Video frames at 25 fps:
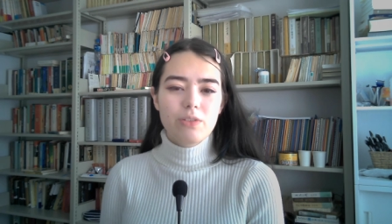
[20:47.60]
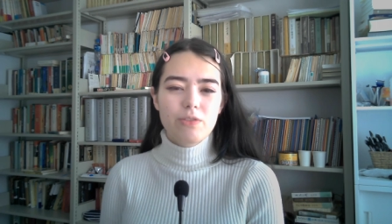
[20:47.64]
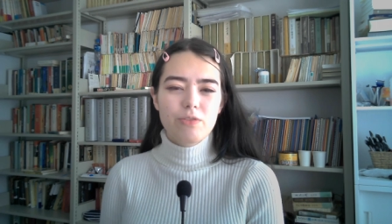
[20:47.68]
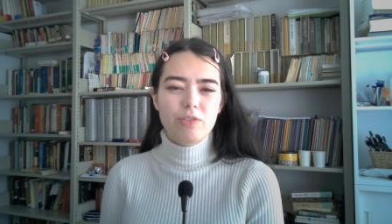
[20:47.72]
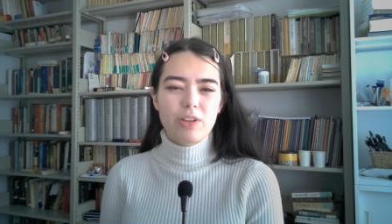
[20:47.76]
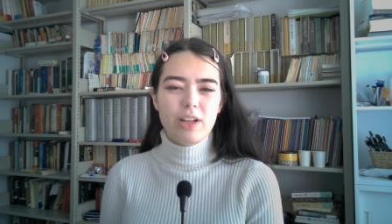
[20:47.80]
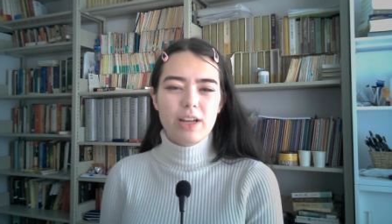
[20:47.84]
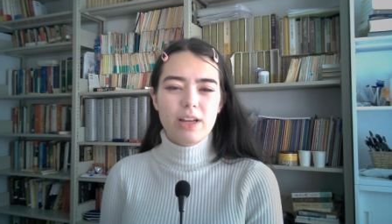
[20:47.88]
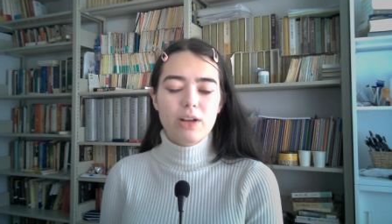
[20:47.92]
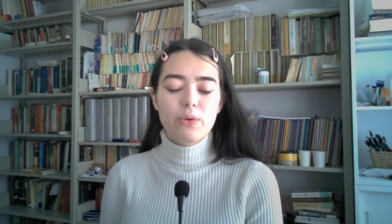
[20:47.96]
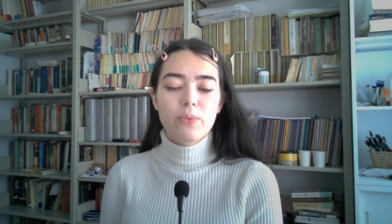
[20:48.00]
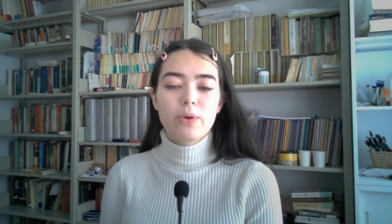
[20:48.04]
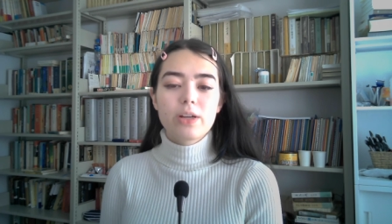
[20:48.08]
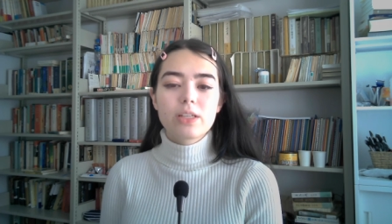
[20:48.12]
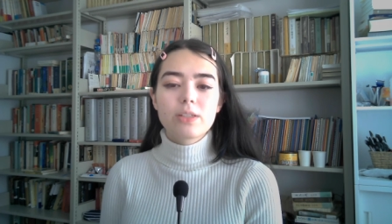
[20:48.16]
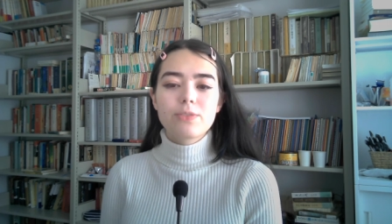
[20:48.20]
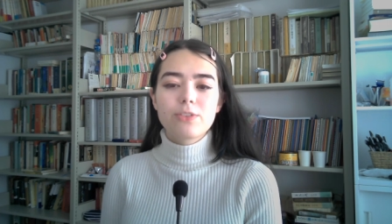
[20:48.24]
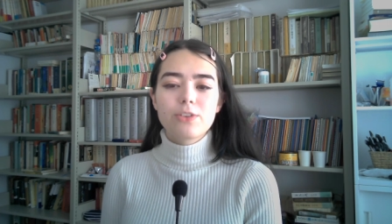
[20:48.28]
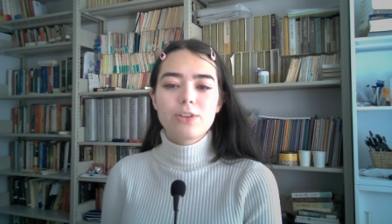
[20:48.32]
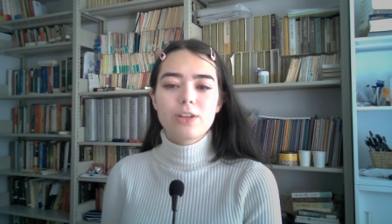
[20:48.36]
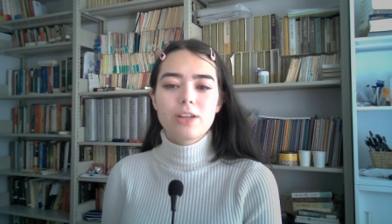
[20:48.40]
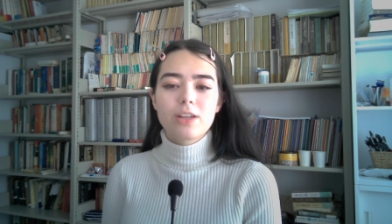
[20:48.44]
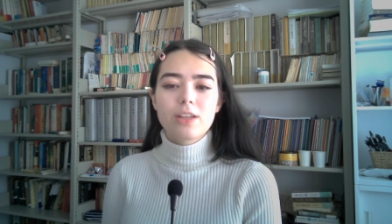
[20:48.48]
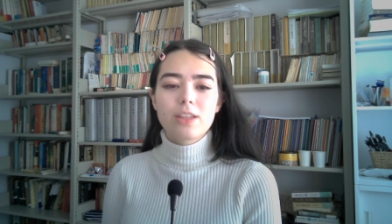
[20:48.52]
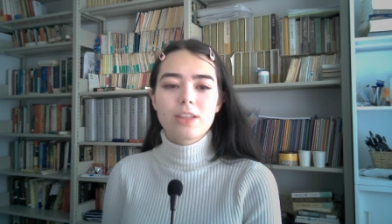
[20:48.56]
flying
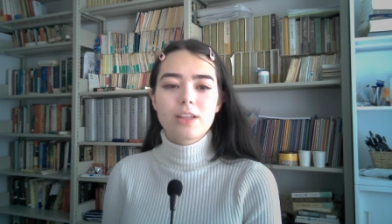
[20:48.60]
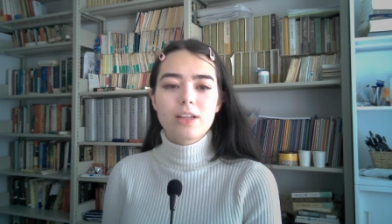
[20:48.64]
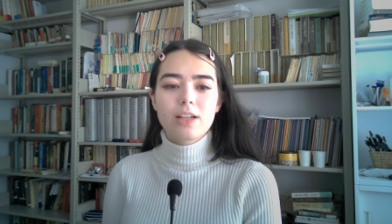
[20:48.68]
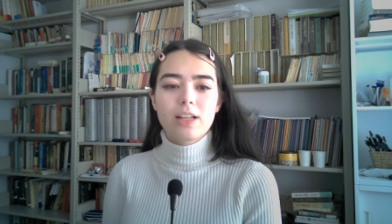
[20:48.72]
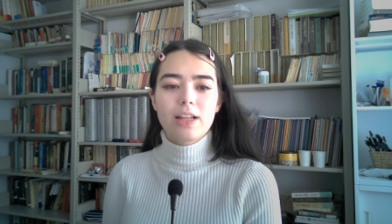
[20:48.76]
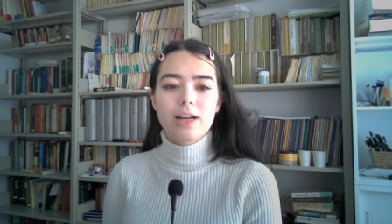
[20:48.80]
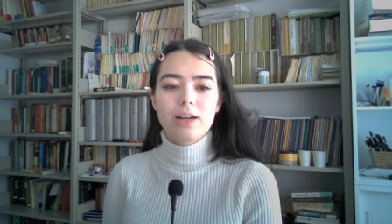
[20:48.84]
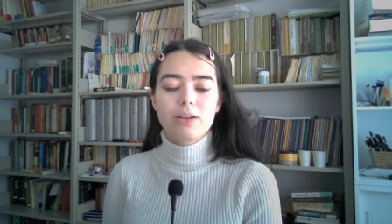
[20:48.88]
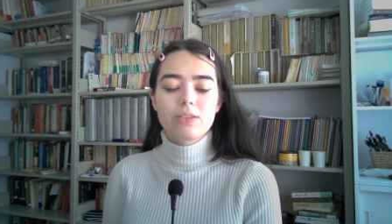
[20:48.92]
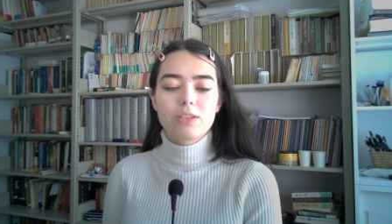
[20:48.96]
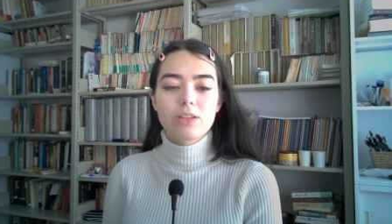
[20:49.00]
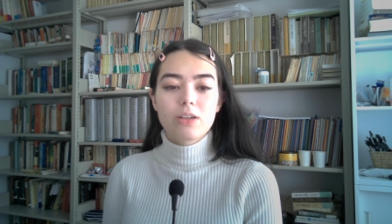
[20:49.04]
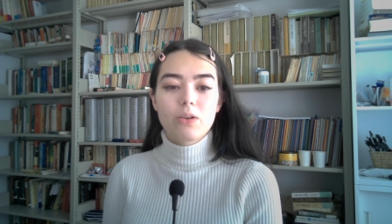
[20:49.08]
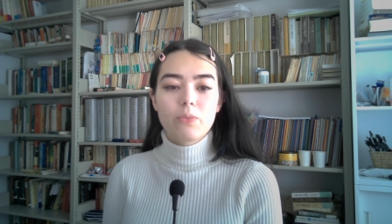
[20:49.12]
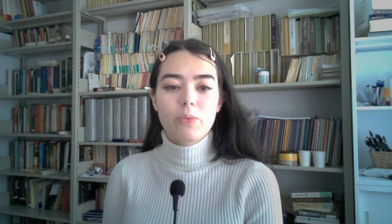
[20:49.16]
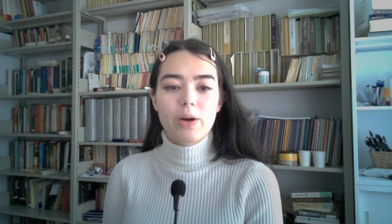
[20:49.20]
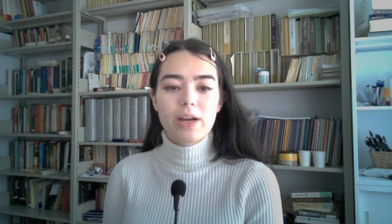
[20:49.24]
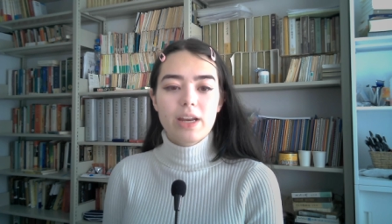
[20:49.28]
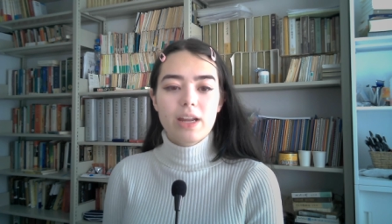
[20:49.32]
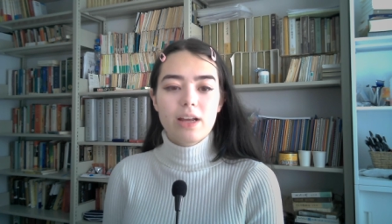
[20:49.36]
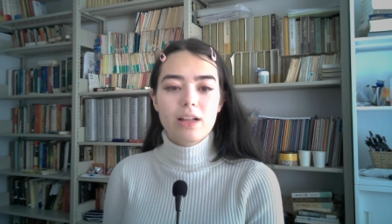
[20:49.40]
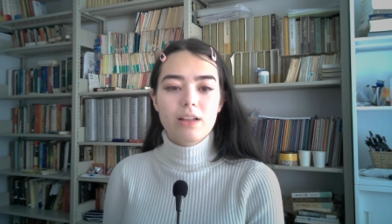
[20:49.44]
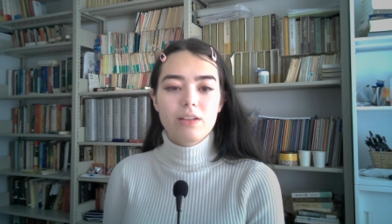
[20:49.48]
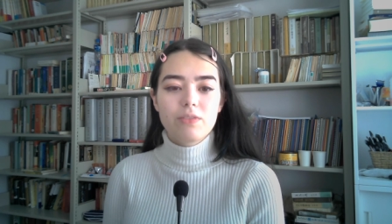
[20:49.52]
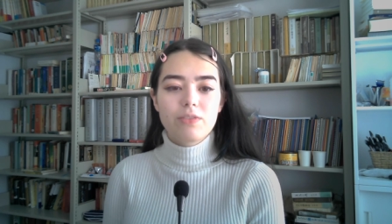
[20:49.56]
westward into the clouds on a white
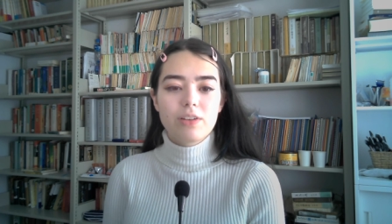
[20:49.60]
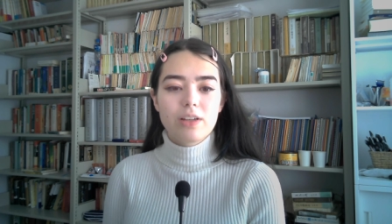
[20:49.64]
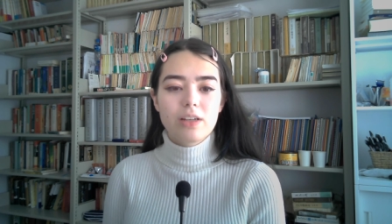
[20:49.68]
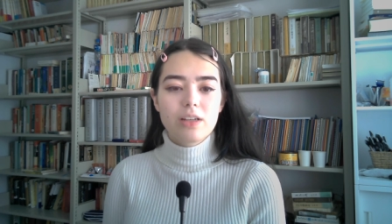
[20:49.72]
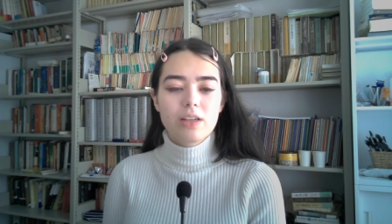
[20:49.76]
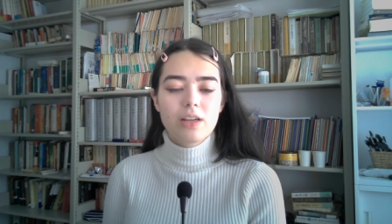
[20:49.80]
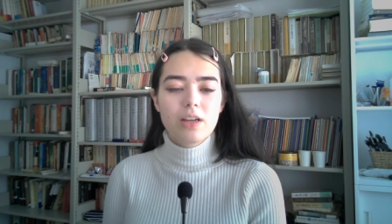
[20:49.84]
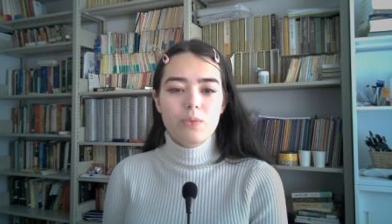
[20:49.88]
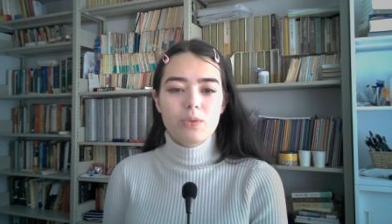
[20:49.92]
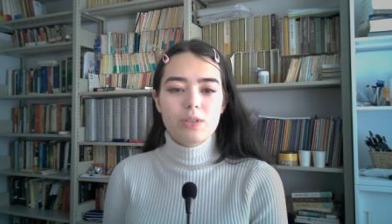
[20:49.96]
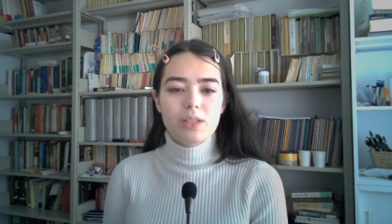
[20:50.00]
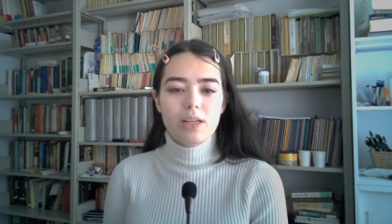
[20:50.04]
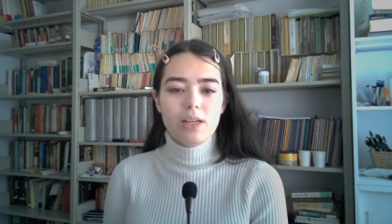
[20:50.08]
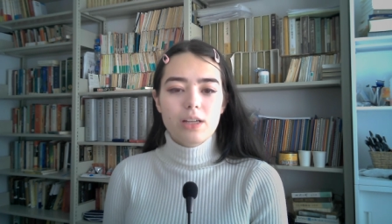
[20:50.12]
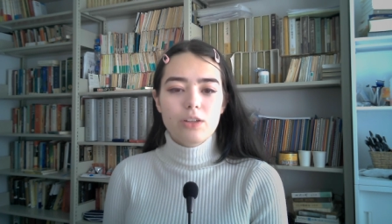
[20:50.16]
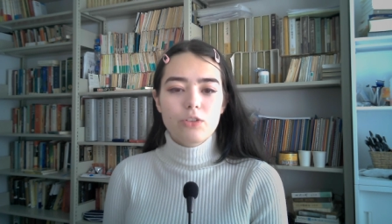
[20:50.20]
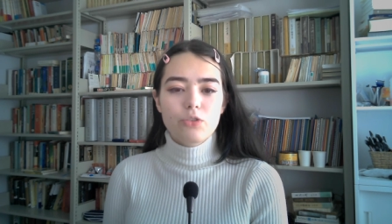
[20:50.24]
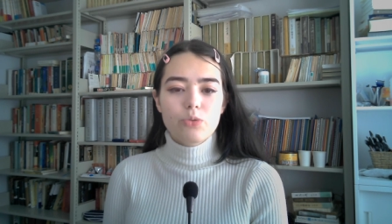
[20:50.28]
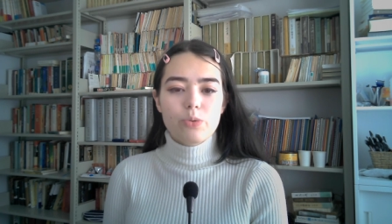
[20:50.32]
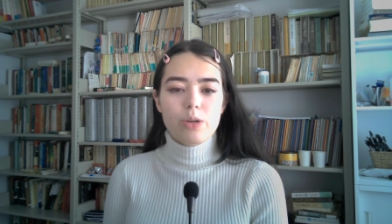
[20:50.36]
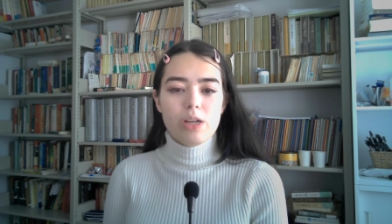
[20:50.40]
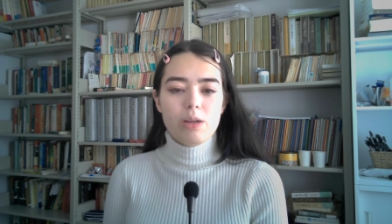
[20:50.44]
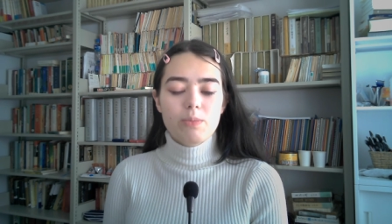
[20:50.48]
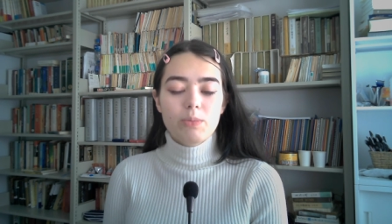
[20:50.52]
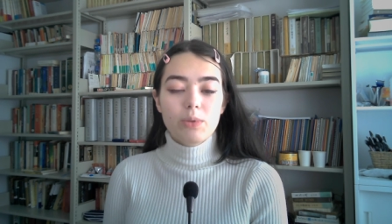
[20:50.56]
elephant, was like a
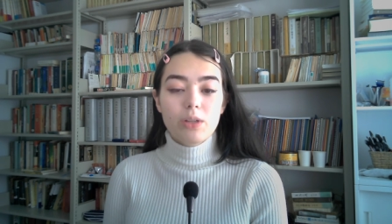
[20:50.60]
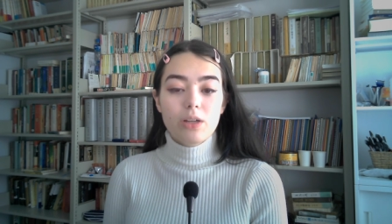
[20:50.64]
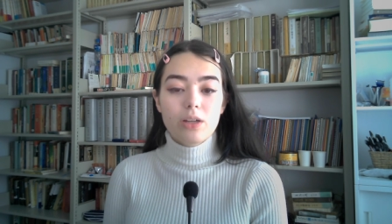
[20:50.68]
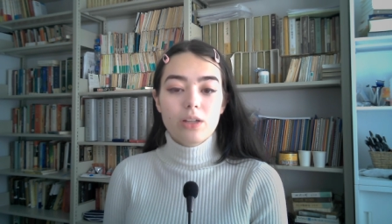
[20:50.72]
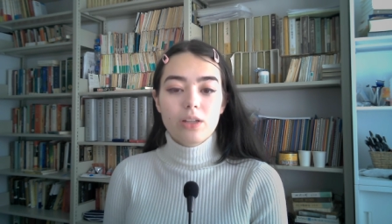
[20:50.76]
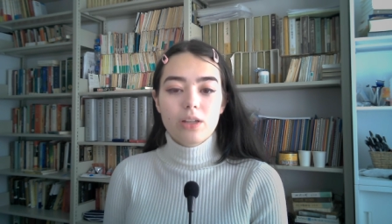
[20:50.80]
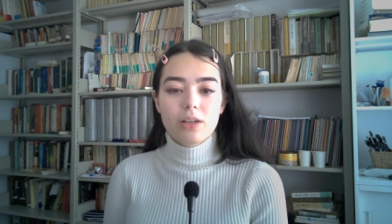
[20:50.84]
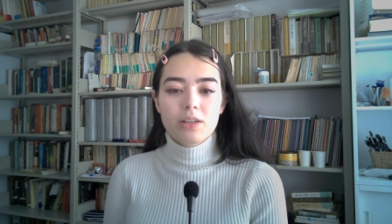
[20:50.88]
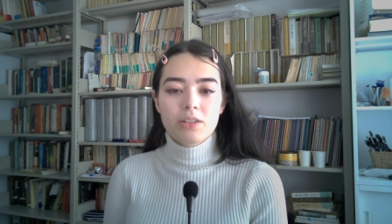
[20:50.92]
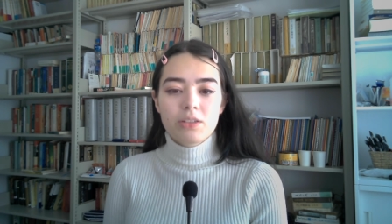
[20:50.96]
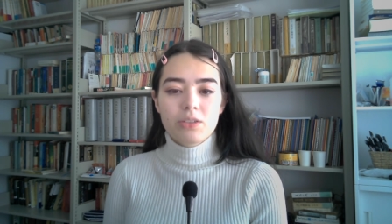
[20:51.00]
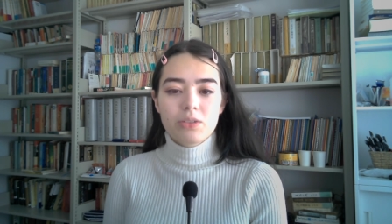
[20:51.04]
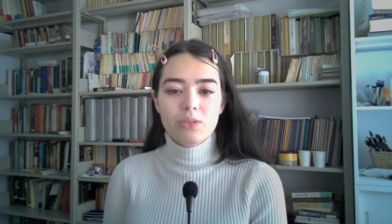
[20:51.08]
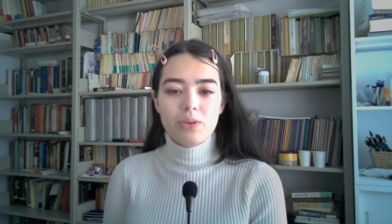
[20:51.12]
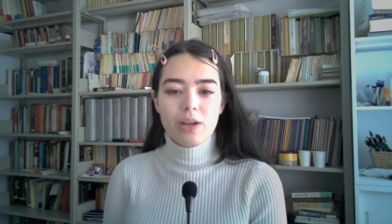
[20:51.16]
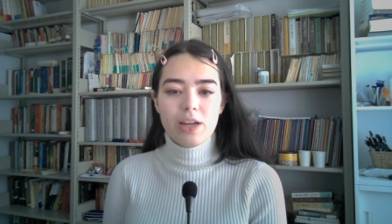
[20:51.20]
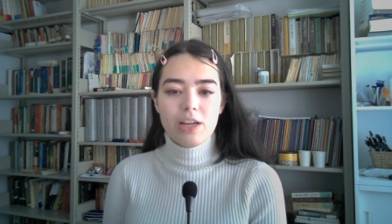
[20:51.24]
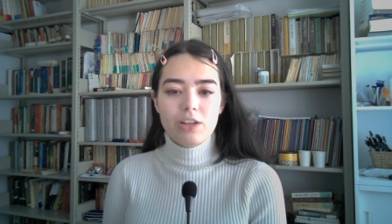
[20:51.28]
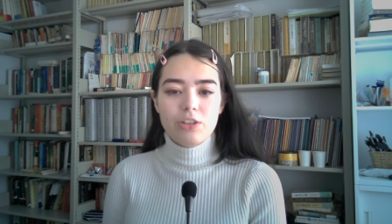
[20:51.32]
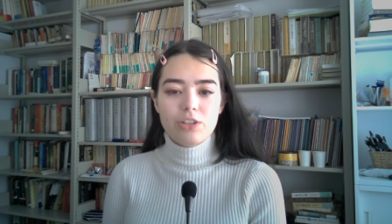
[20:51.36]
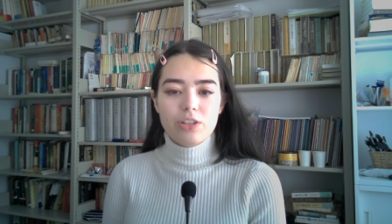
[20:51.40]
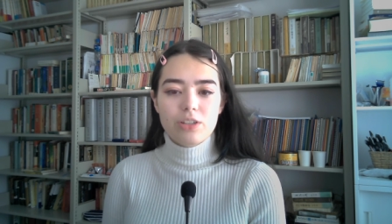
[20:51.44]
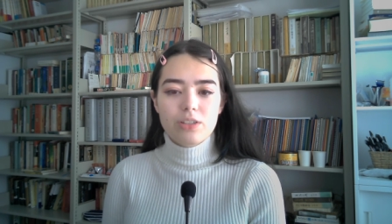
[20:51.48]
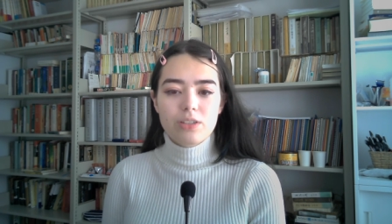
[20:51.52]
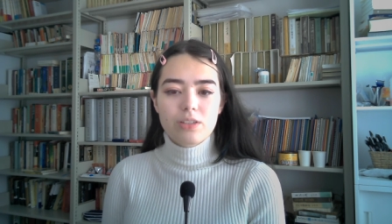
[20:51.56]
dream long lost through
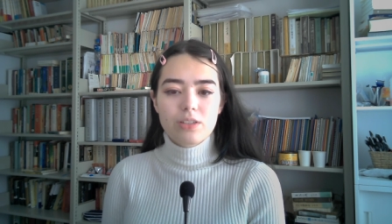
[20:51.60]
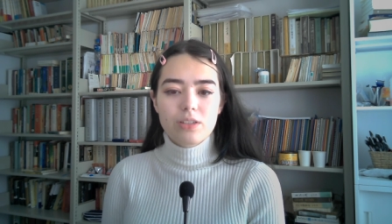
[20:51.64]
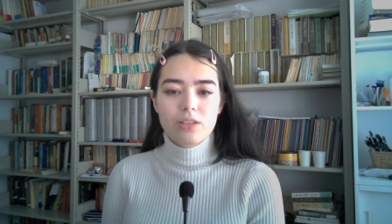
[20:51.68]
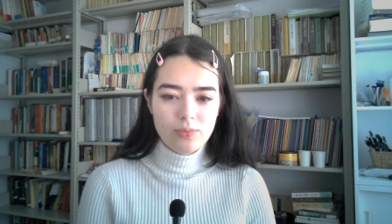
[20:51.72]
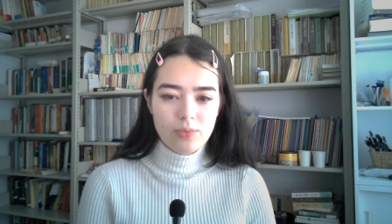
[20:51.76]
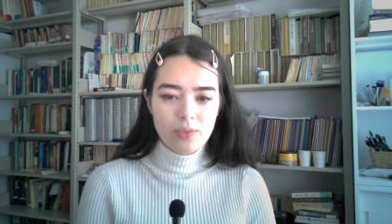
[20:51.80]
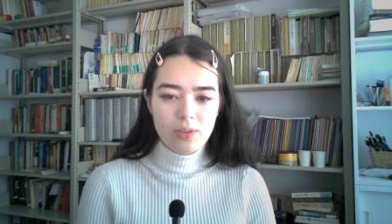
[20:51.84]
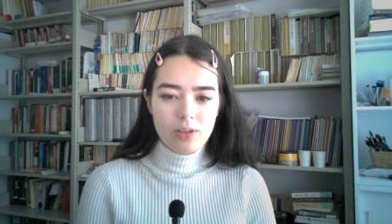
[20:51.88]
ages.